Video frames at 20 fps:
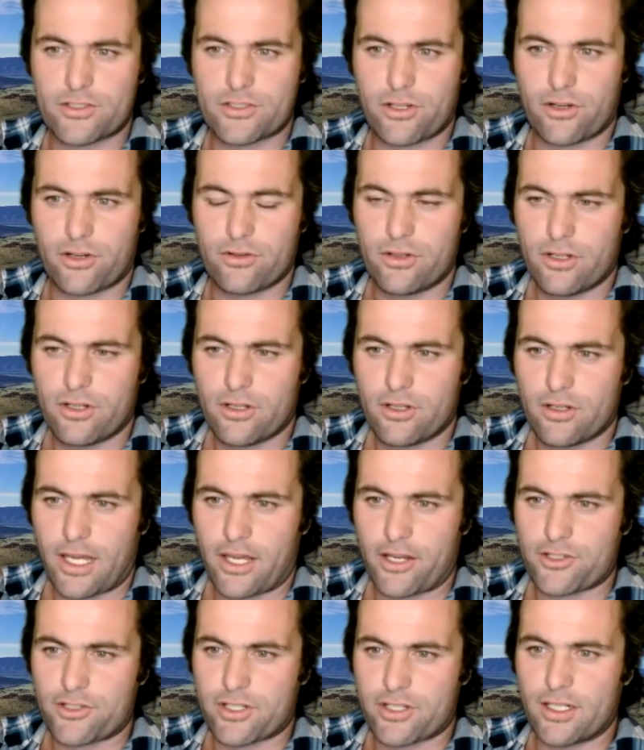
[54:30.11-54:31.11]
So
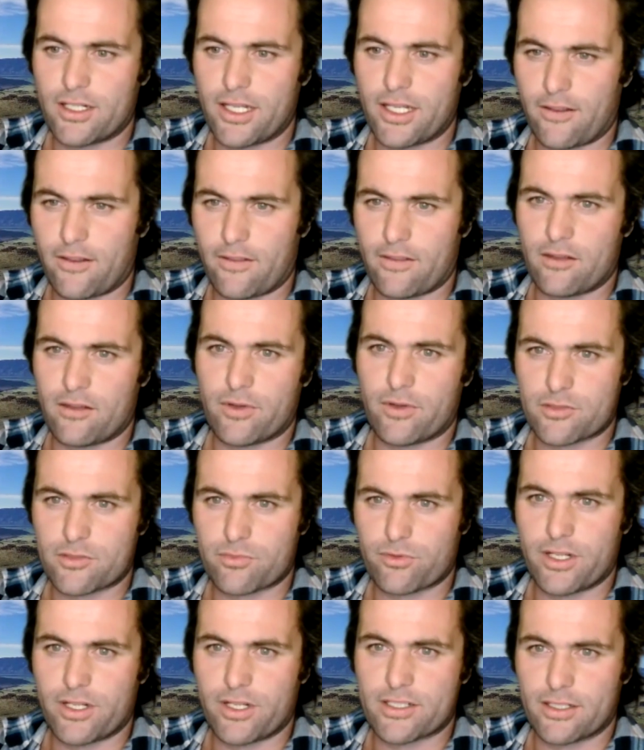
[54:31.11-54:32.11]
actually letting them
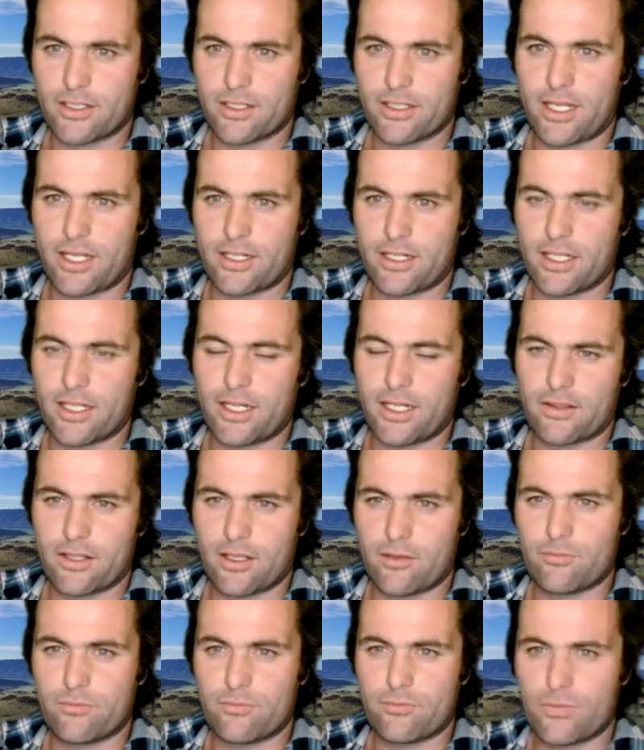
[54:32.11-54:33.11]
express it and letting
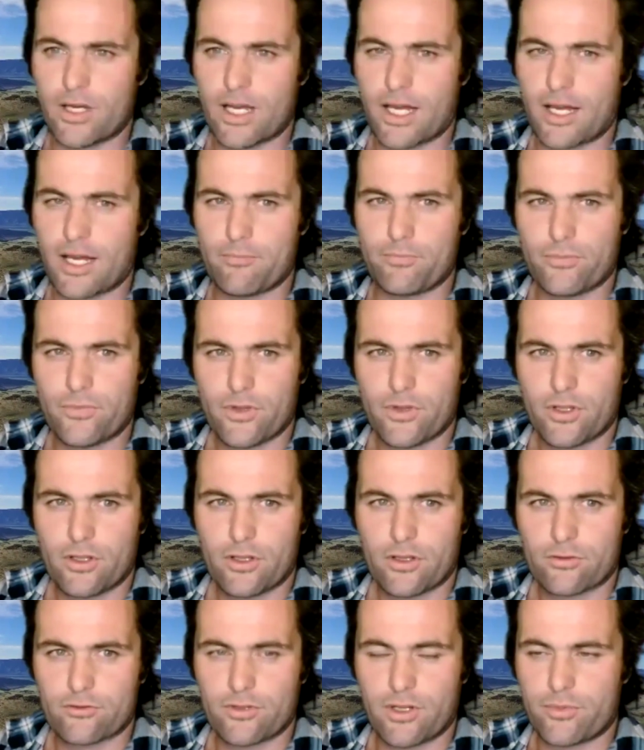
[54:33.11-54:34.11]
them
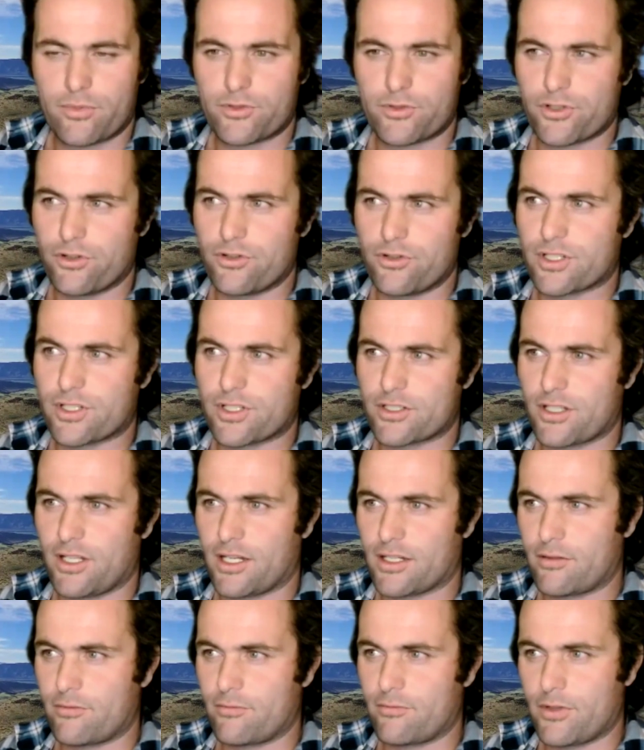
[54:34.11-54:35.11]
reproduce. It's like